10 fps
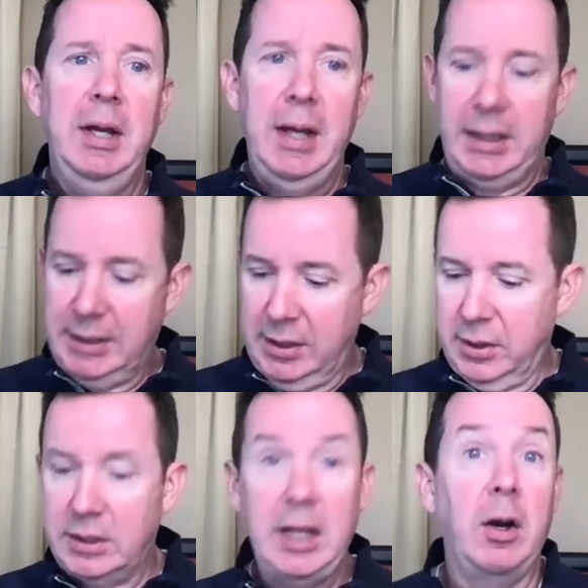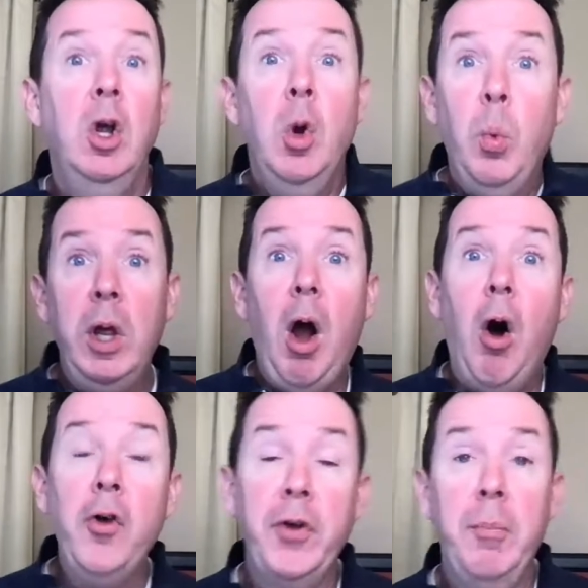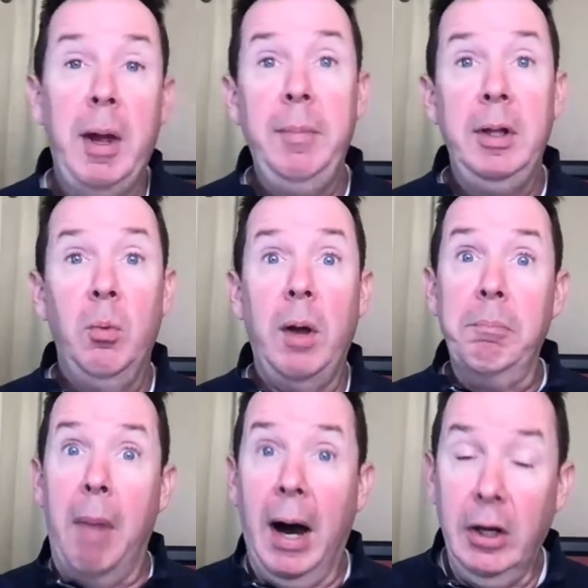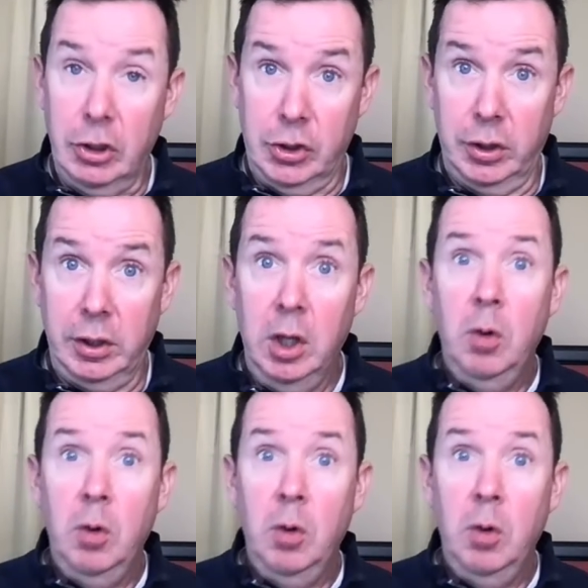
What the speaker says: Et cetera, et cetera. We also may be the one monitoring.